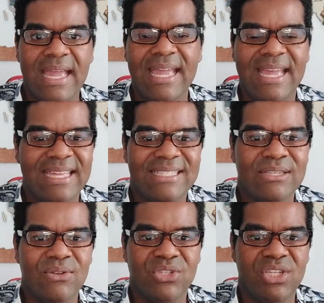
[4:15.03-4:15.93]
And
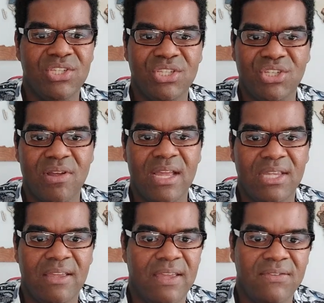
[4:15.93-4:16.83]
so she's just trying,
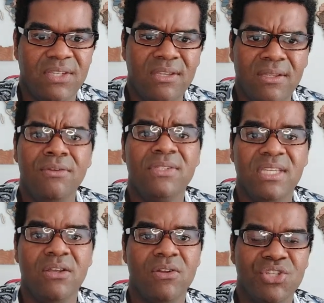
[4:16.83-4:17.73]
if you
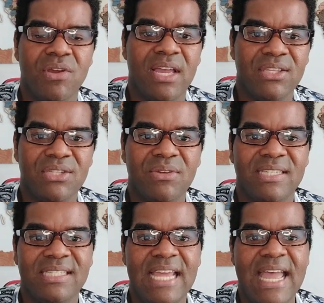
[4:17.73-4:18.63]
see her trying to
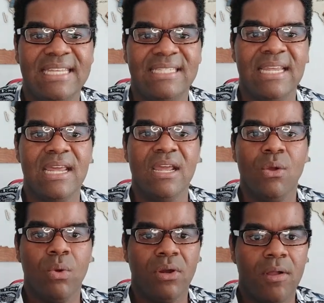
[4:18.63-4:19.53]
assess
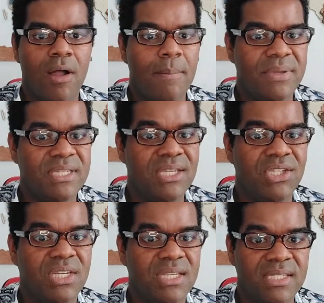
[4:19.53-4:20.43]
what her
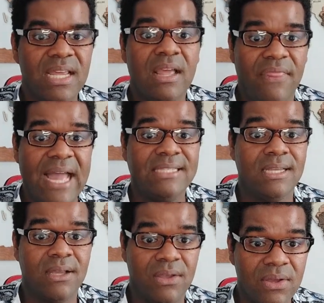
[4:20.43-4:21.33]
competition is, that's
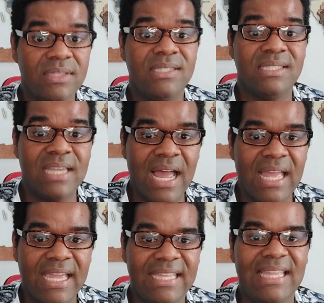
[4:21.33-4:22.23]
a good
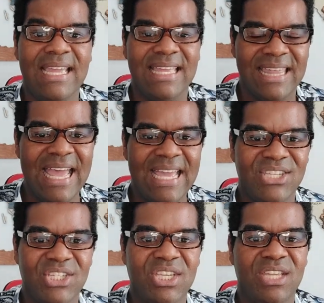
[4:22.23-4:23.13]
sign
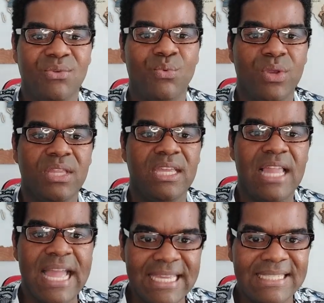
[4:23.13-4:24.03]
that she really
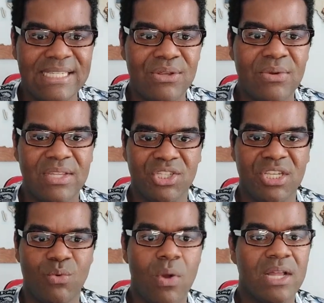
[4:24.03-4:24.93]
likes you and
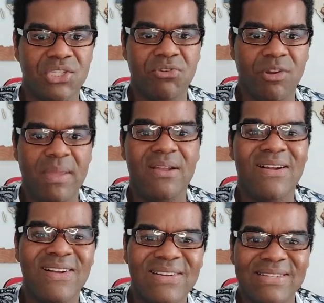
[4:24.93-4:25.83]
she wants you to be
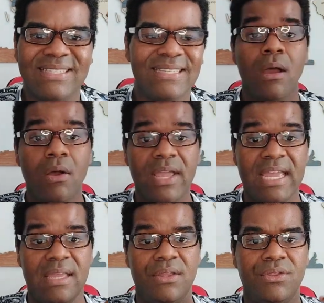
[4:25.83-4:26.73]
hers.
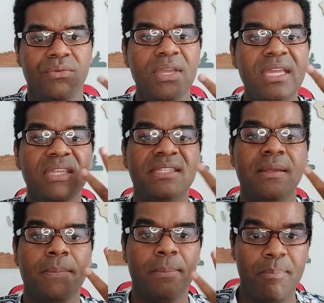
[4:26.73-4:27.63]
Okay, three is
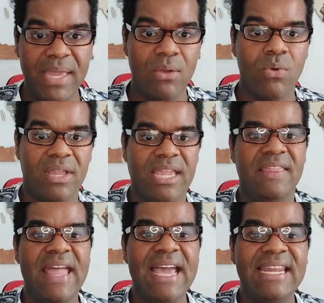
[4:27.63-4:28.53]
a big one,
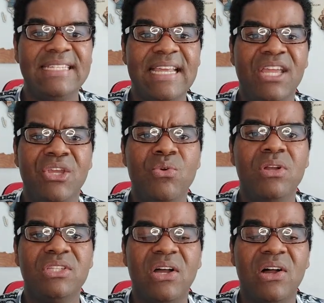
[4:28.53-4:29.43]
and that is that you
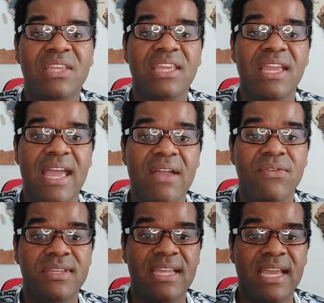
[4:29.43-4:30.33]
are talking
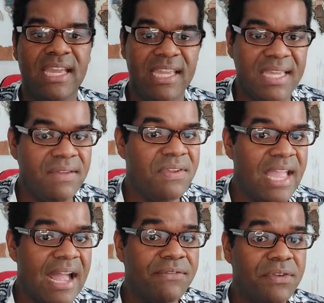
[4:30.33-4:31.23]
every day, even
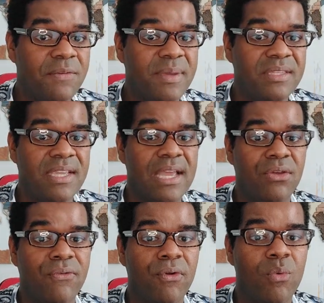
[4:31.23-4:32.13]
after you've been
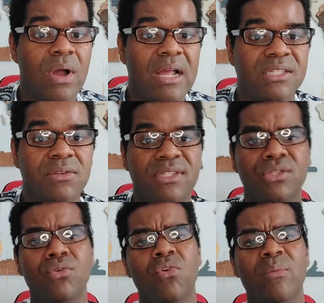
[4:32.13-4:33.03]
together for a while. So it's
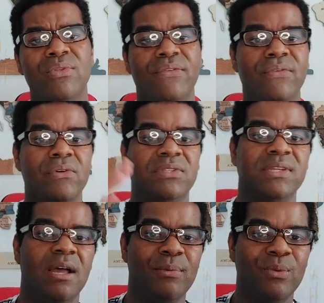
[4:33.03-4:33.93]
normal the
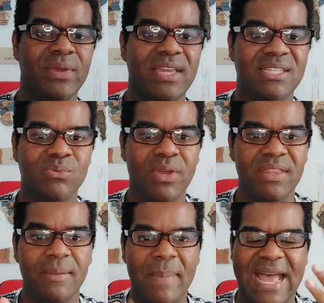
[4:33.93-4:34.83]
first couple weeks
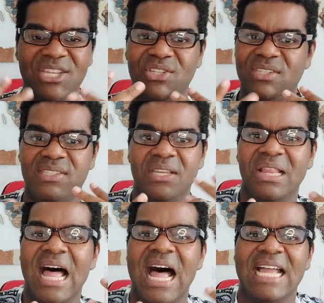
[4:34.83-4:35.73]
when the passion's
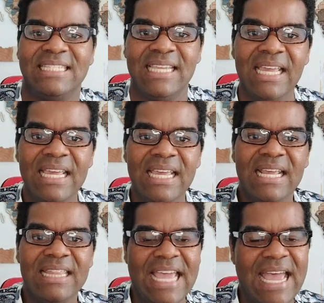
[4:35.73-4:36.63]
still hot
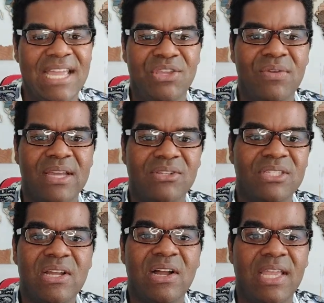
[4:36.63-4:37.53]
that you guys are
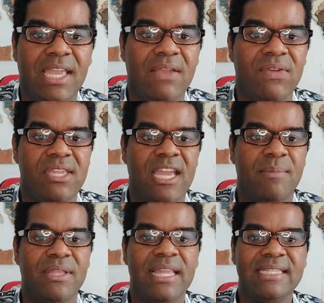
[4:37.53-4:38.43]
talking every day.
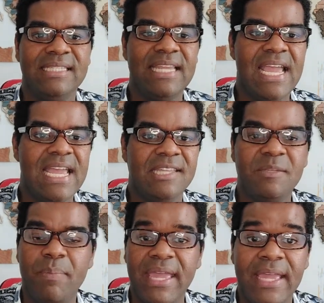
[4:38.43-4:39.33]
But let's say
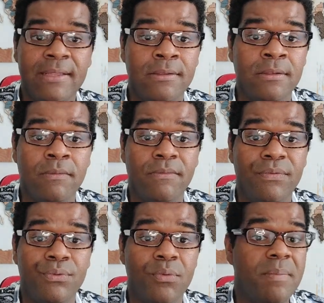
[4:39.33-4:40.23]
it's been
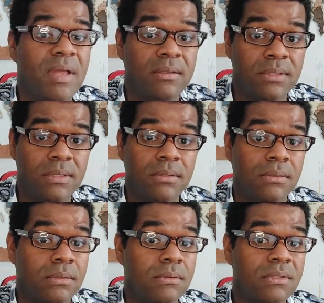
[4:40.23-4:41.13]
3 months,
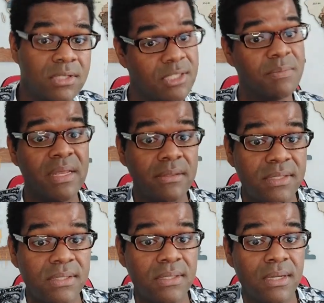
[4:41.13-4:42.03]
6
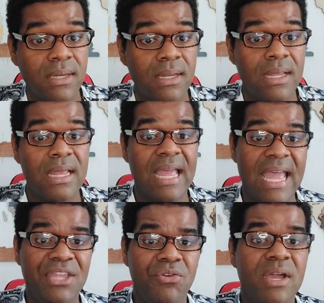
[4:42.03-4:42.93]
months,
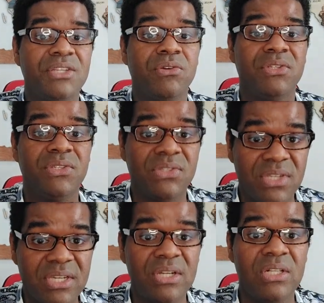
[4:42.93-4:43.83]
and you guys are
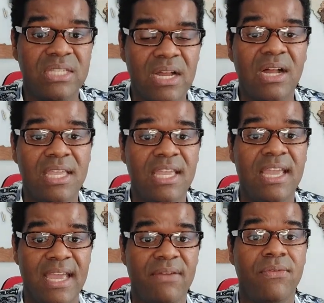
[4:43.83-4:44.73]
still
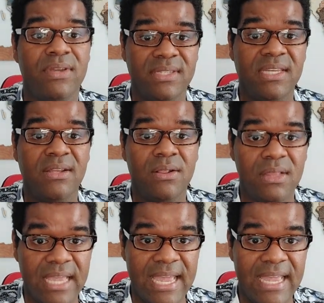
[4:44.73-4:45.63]
talking every
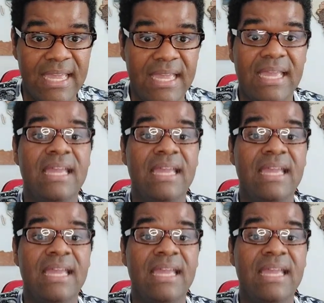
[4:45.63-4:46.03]
single day.